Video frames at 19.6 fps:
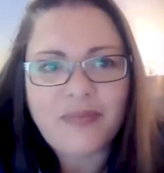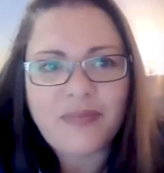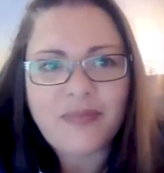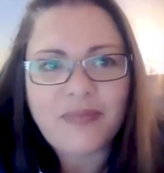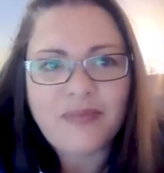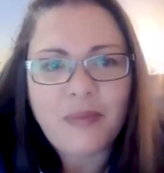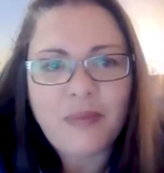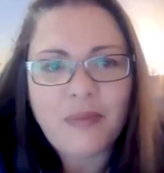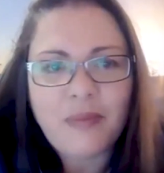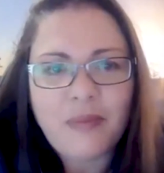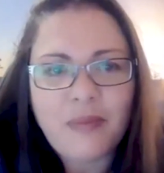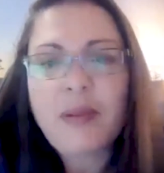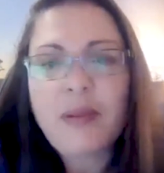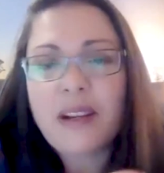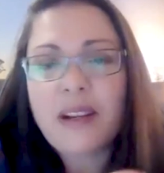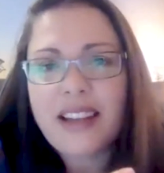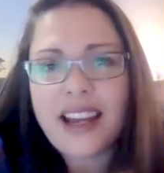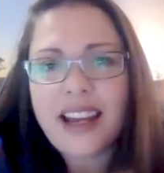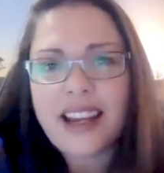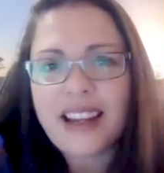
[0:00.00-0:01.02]
maybe
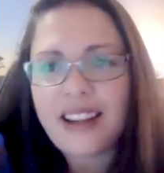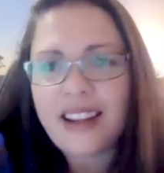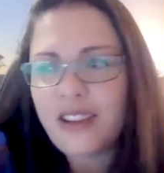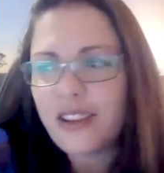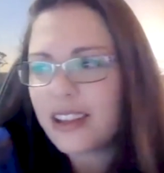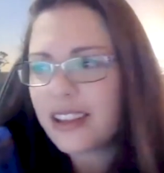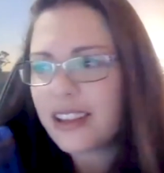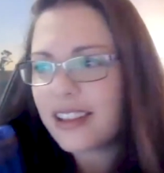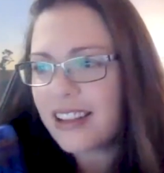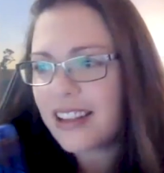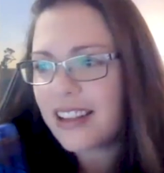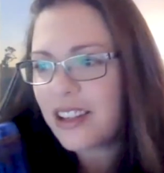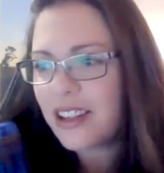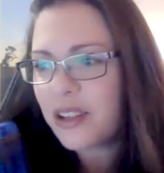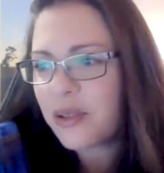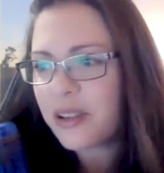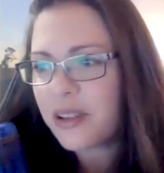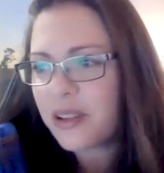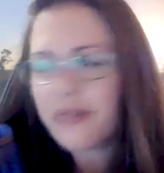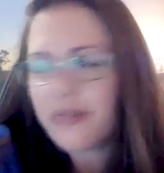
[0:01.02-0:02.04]
one day you can
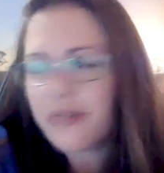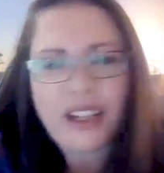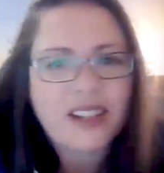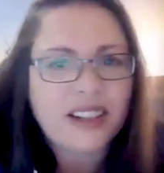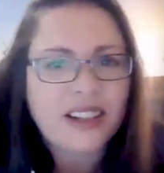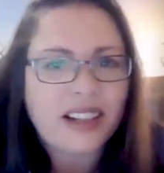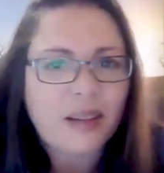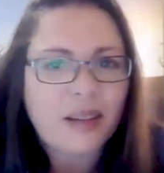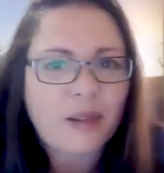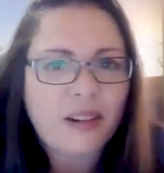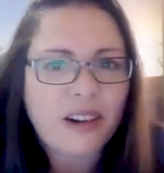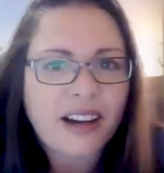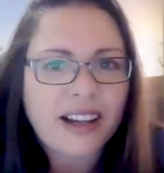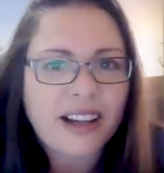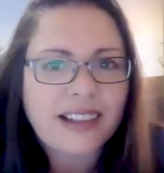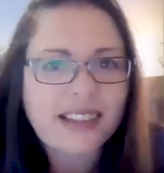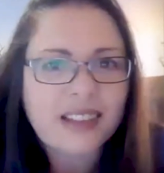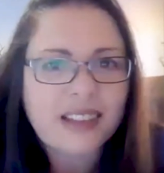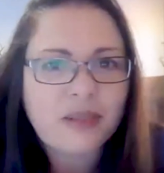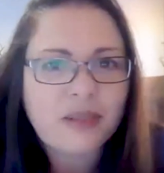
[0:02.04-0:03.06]
do a functional
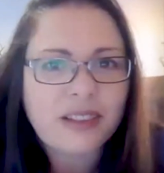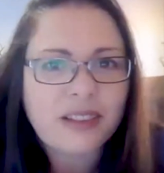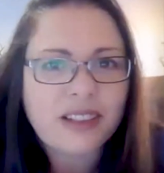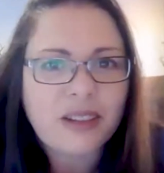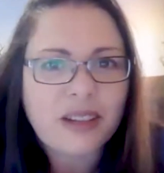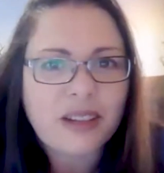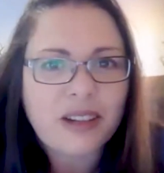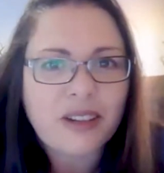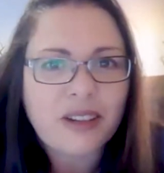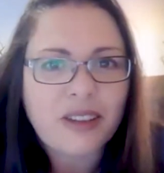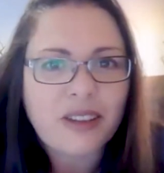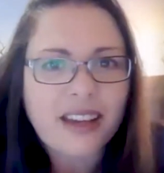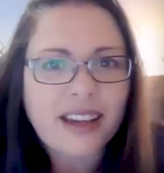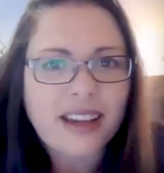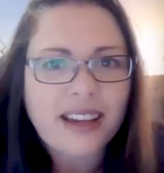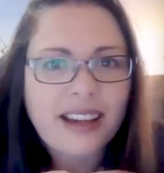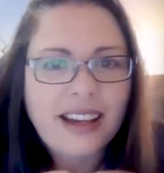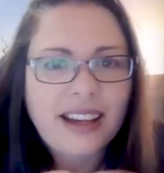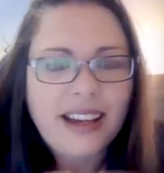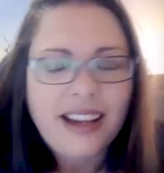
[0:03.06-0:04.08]
MRI and see what's going on
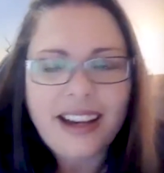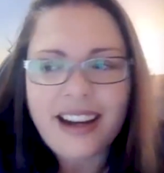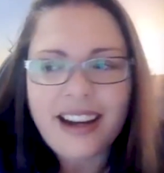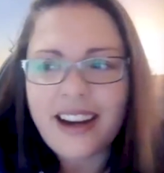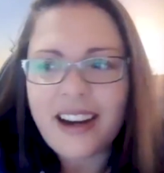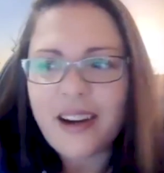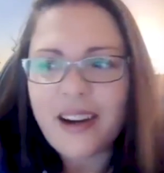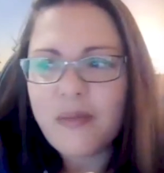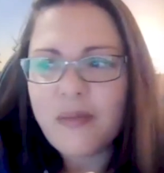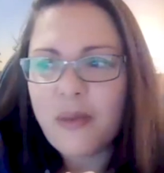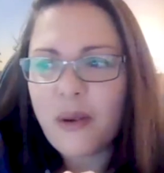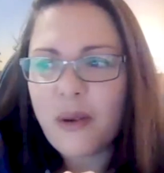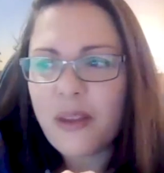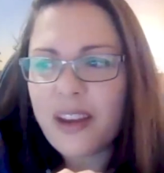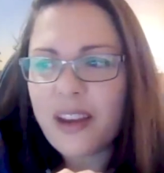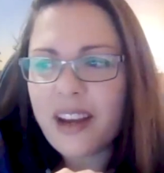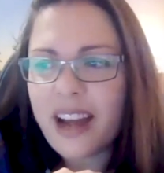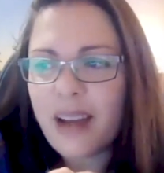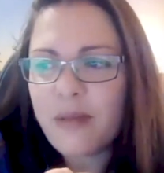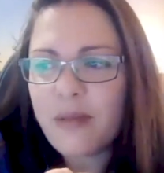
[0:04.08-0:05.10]
there. More
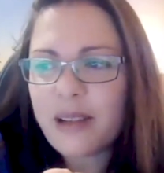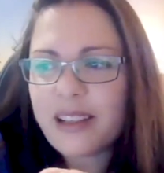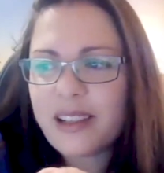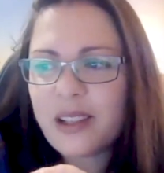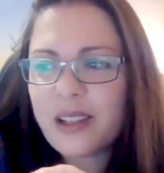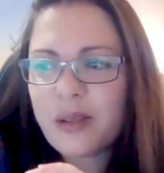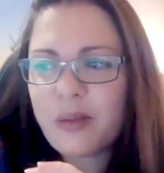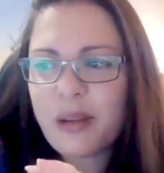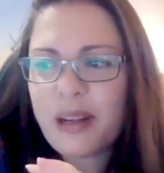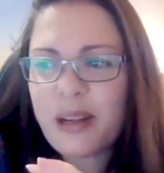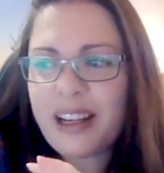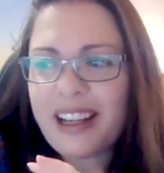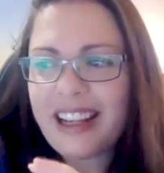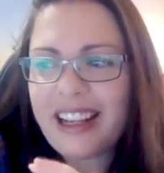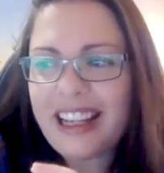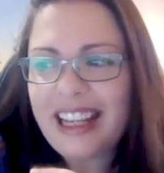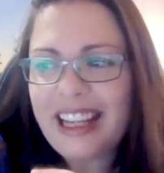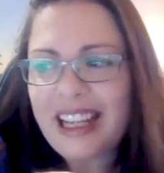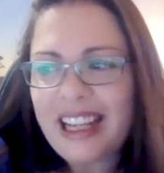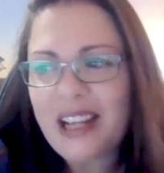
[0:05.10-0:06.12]
than happy to be a
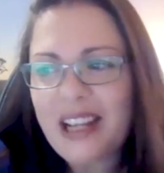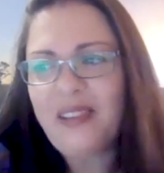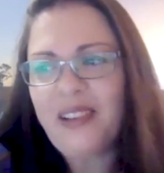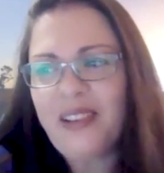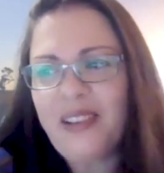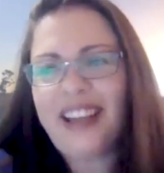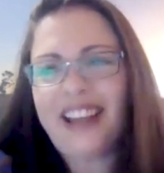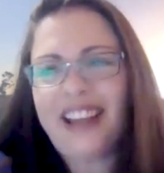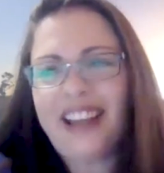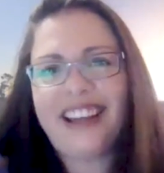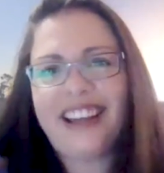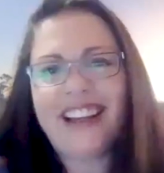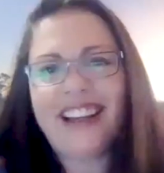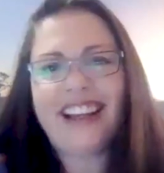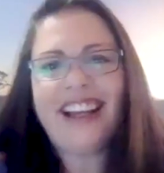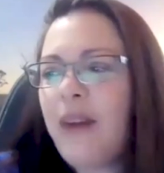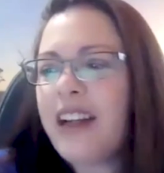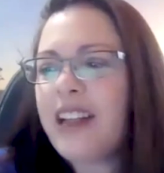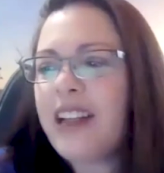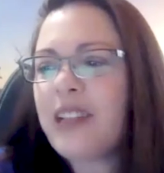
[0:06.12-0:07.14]
guinea pig.
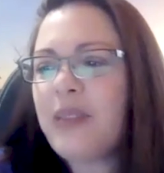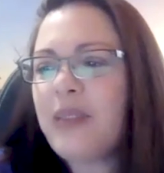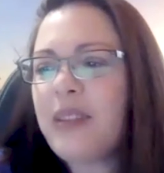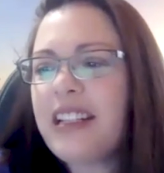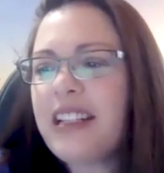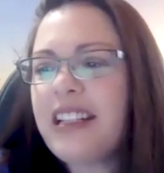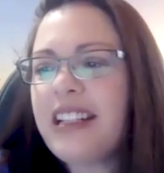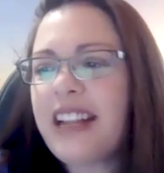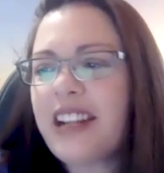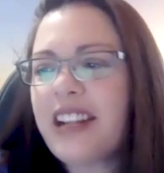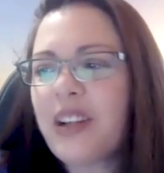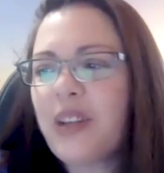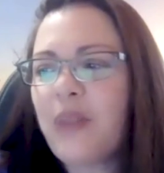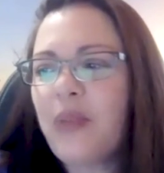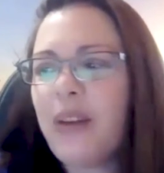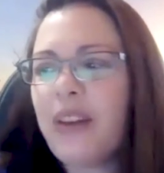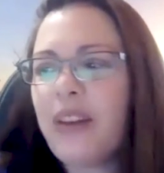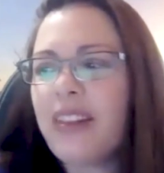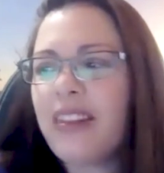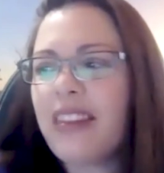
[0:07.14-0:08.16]
I just wanted to touch on
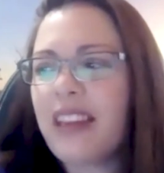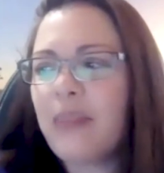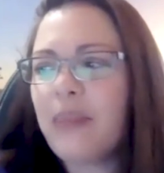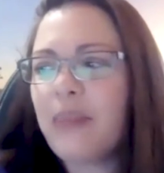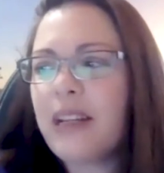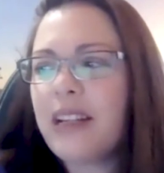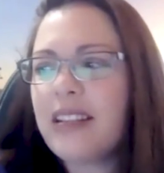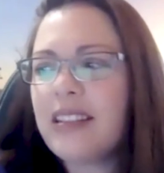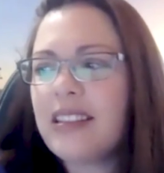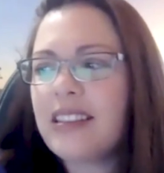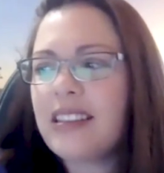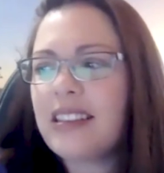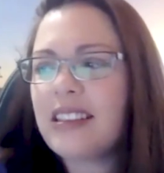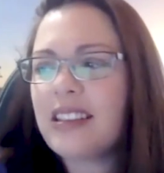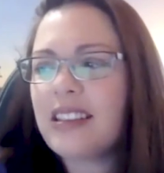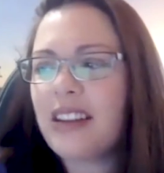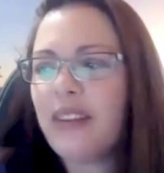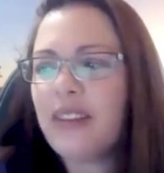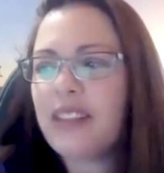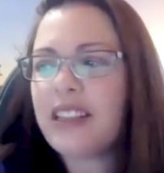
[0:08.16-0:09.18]
one thing because
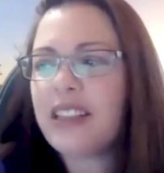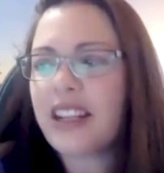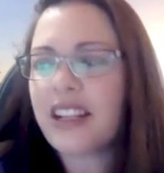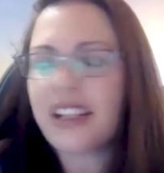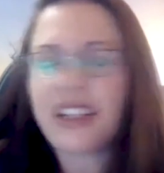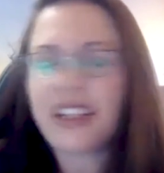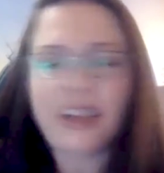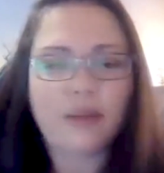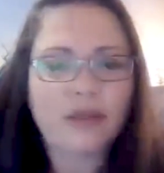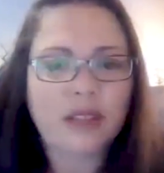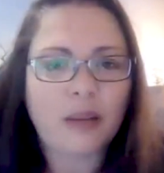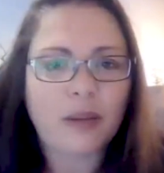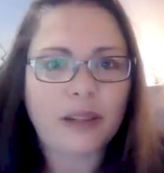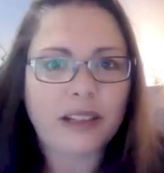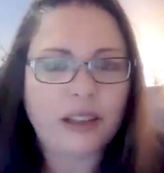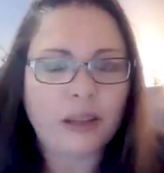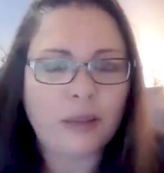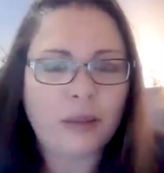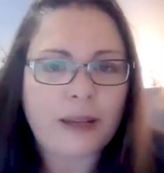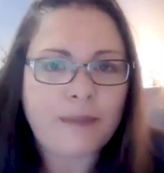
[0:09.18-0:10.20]
this conversation comes up a
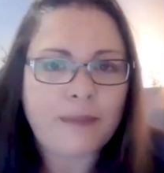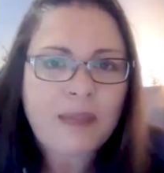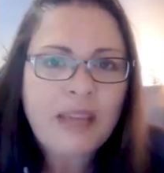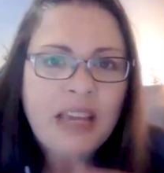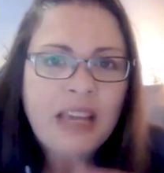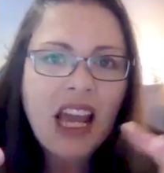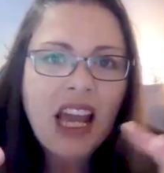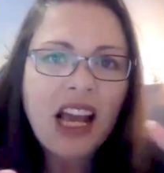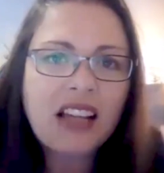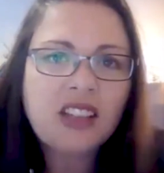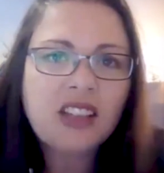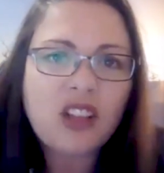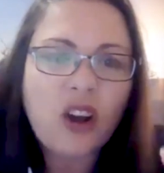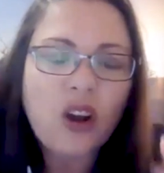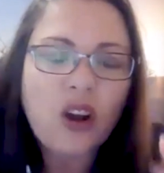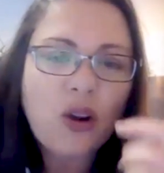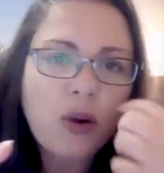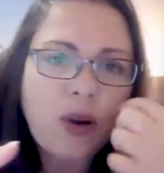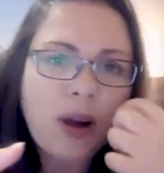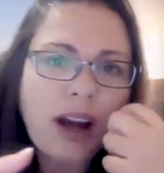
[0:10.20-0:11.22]
little bit.
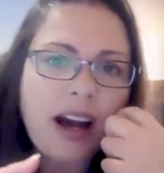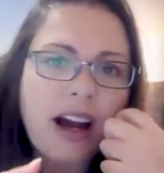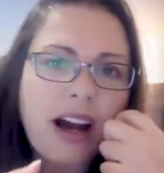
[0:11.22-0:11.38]
So